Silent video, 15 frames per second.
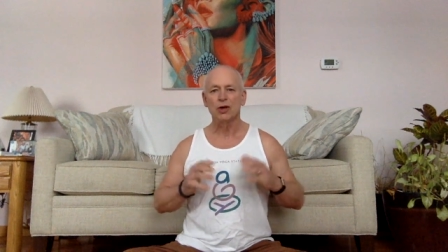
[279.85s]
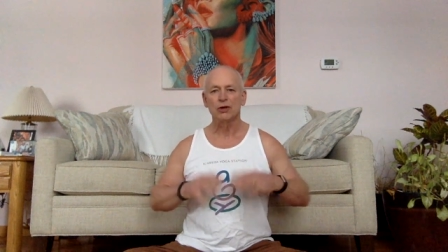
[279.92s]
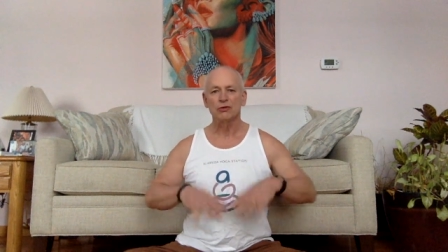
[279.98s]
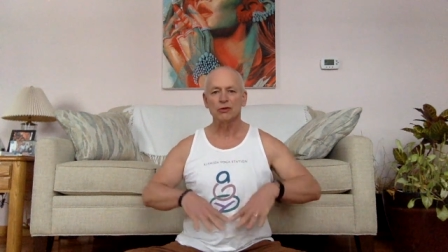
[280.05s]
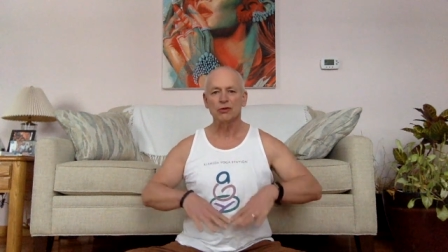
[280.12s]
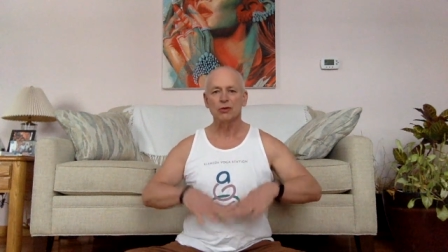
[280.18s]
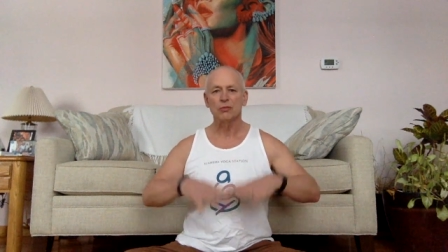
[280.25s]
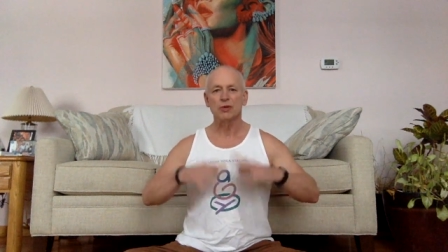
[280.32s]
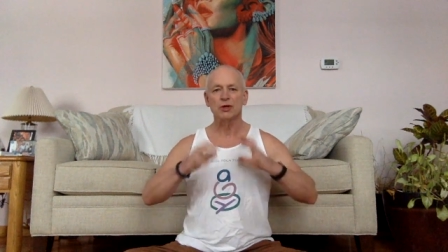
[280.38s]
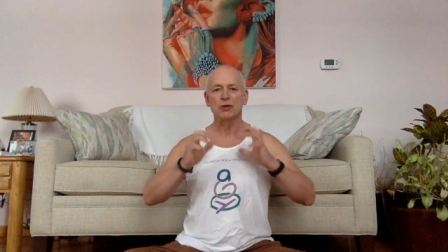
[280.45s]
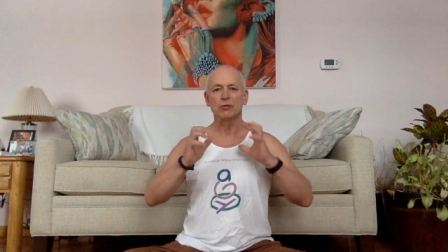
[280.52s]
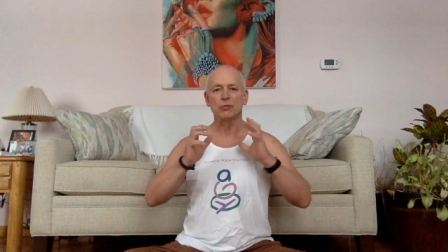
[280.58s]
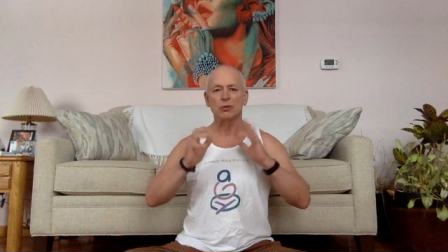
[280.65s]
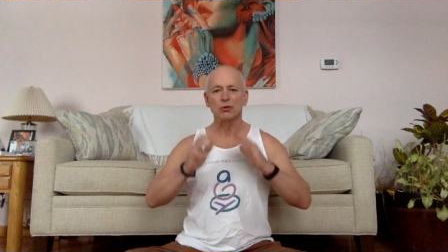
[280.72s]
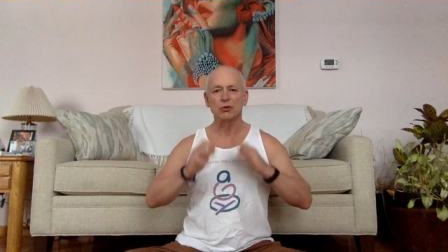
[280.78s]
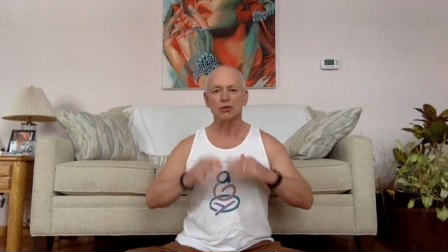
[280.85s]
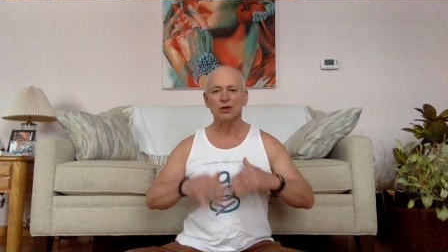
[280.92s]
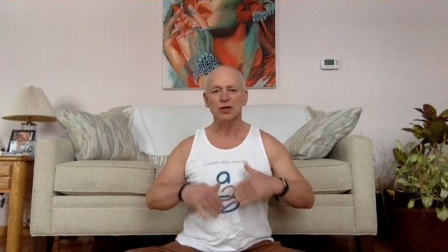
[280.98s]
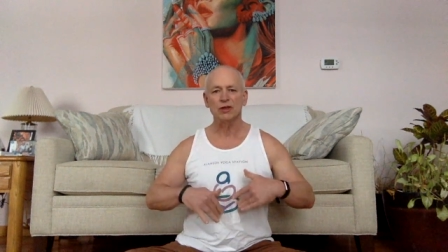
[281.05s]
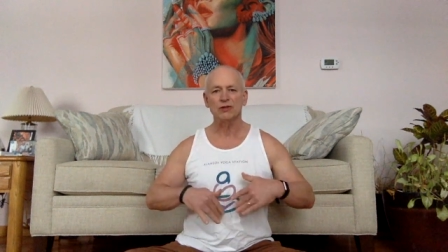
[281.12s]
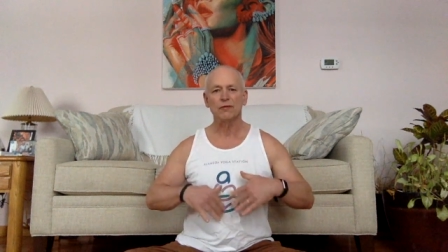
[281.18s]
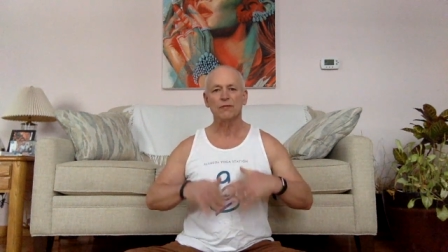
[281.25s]
so that we can really
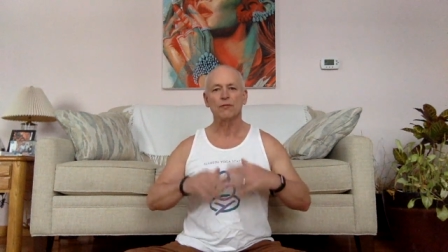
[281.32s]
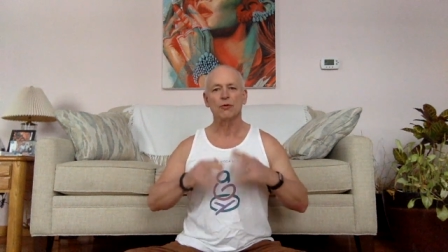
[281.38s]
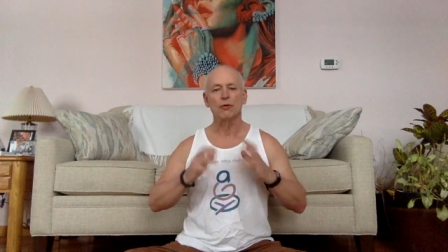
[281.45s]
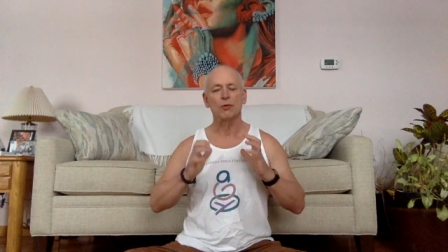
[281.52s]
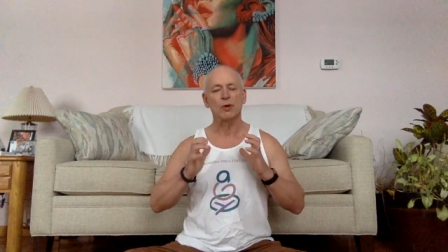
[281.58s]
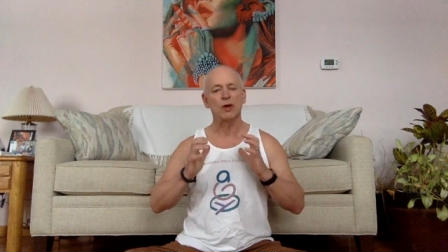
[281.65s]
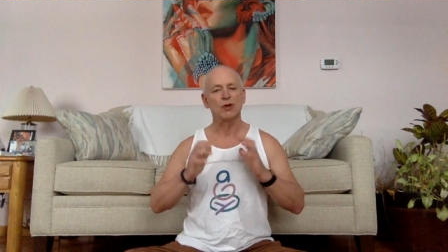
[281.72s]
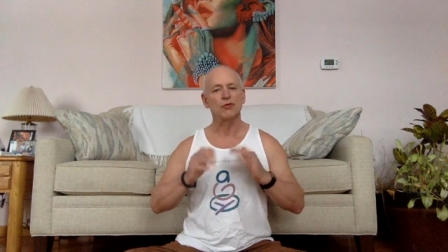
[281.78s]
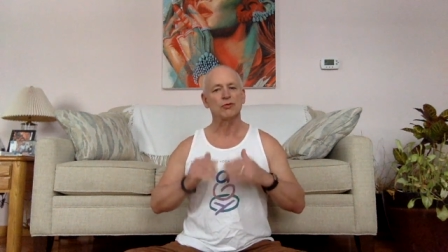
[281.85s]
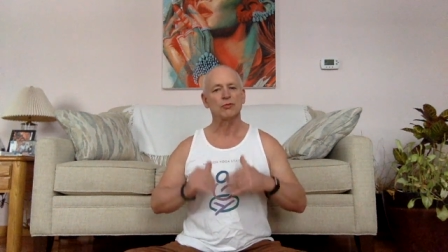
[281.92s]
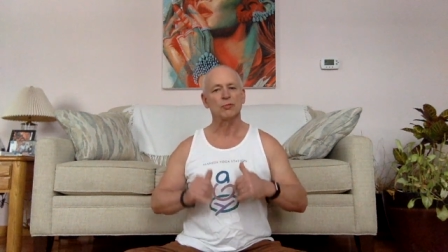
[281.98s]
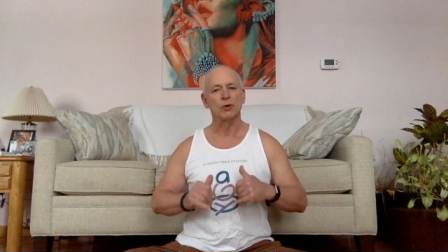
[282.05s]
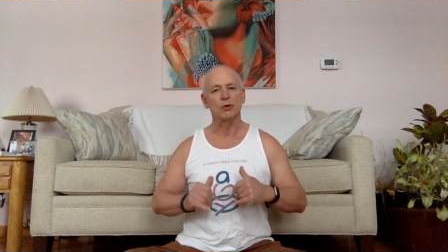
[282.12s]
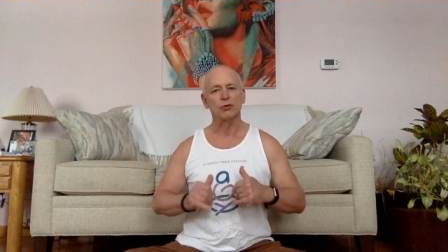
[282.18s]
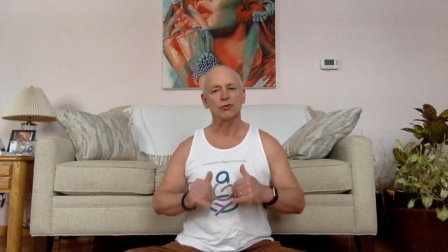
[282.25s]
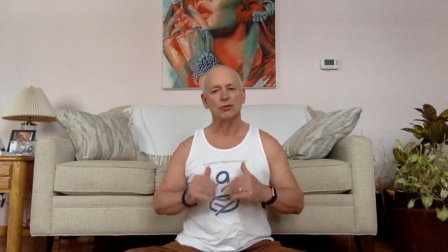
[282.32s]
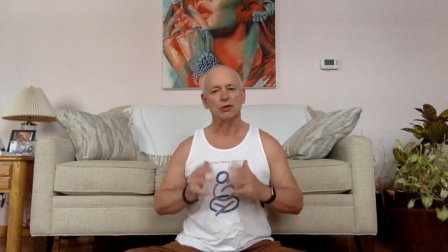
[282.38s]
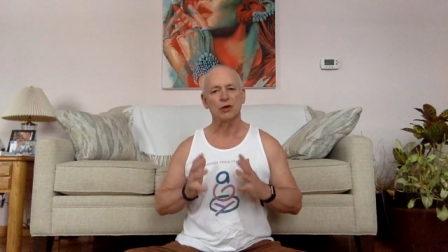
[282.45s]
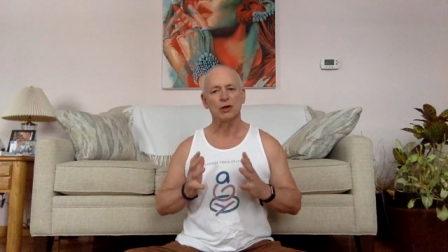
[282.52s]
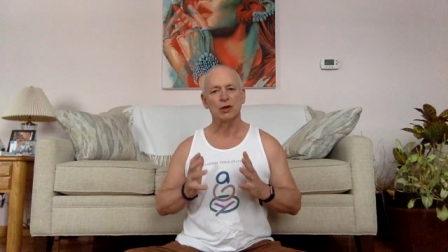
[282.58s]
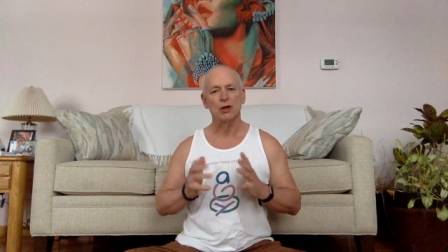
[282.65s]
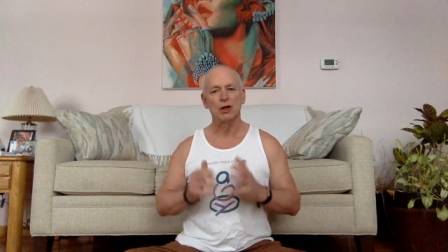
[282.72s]
get the full range of
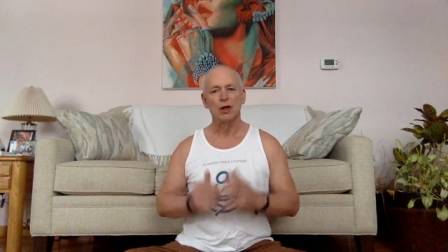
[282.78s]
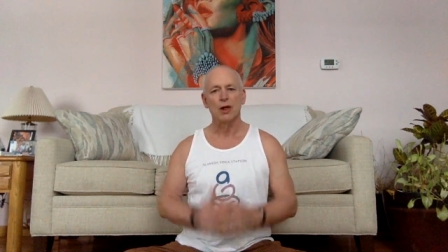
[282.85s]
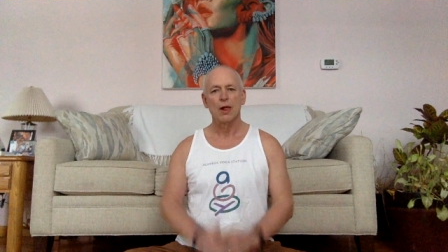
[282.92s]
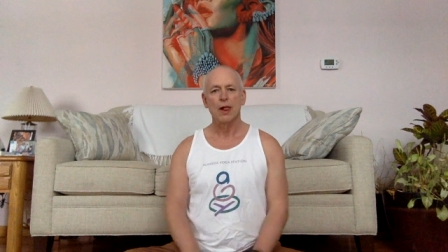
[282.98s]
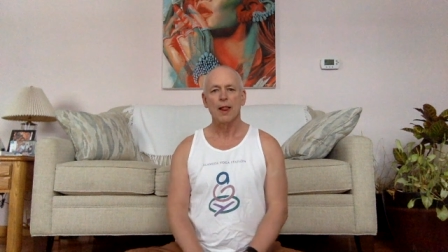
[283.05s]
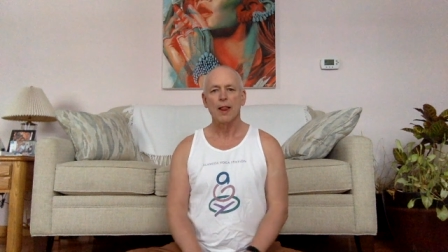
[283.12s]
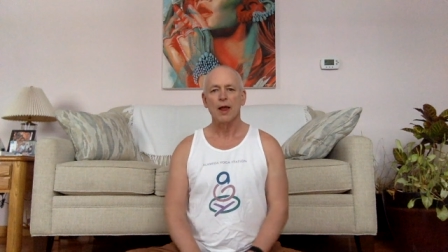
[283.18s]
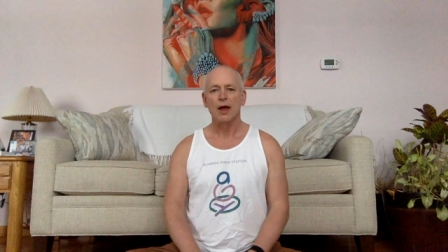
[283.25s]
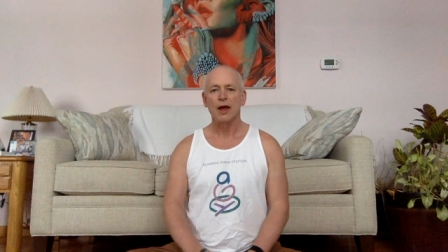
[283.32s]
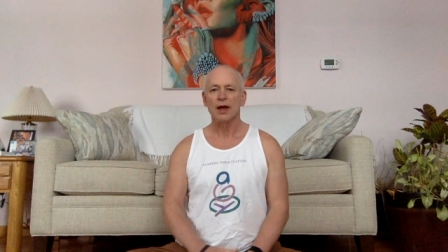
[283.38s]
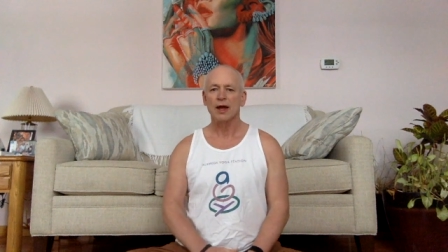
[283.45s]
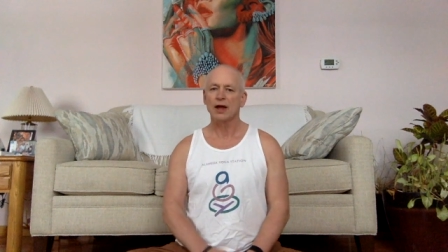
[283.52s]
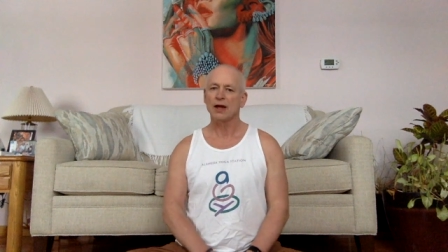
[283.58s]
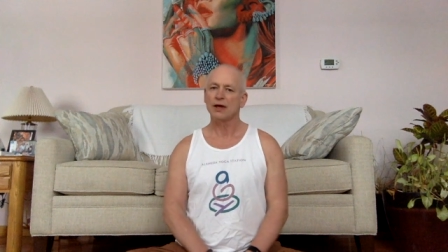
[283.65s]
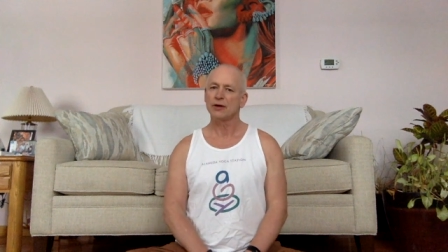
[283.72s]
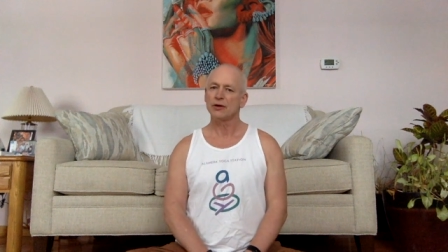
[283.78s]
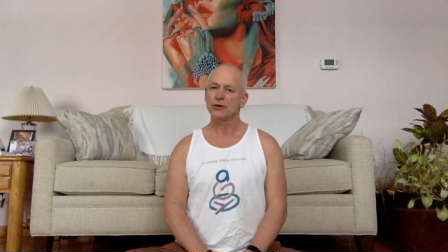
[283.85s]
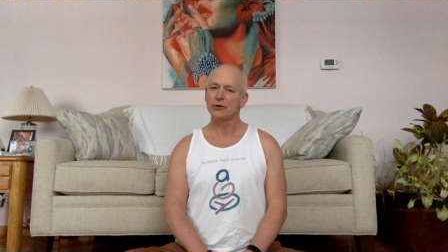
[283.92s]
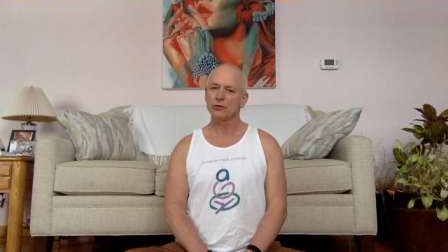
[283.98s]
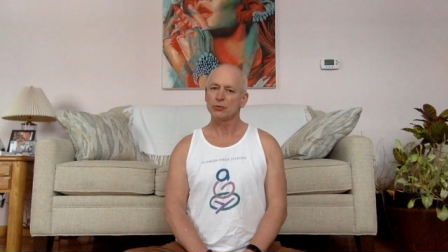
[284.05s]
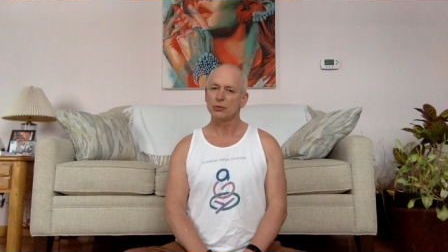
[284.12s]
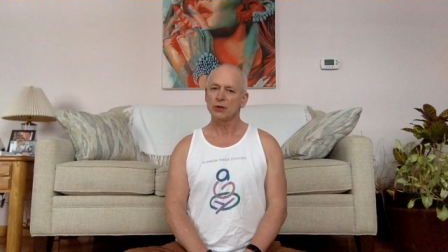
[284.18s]
motion.
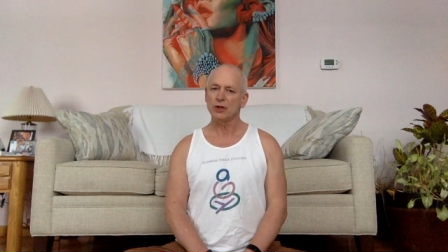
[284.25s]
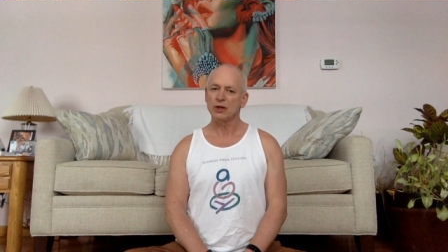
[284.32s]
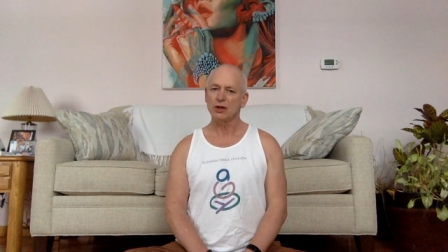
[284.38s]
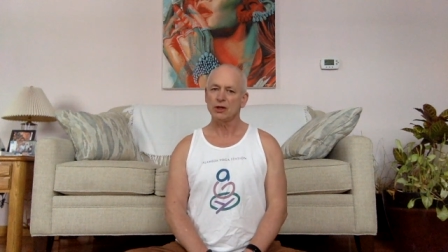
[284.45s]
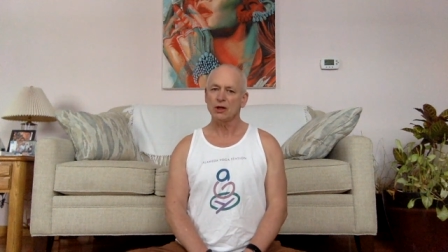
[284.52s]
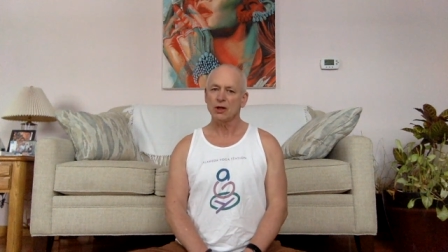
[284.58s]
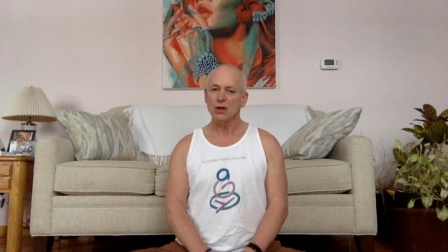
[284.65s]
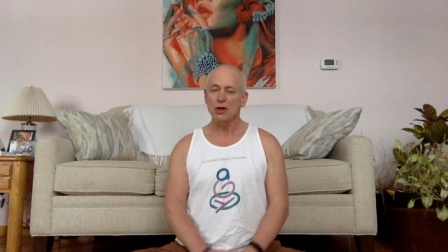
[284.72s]
And we